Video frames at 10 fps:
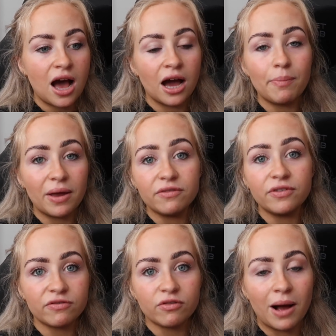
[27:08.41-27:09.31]
I
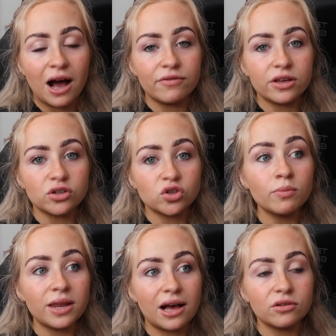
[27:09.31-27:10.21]
benefit from having
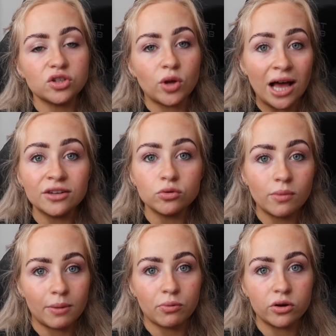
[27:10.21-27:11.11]
somebody else to handle
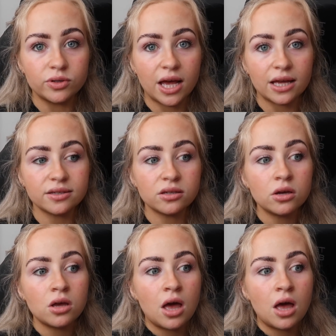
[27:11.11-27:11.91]
my process,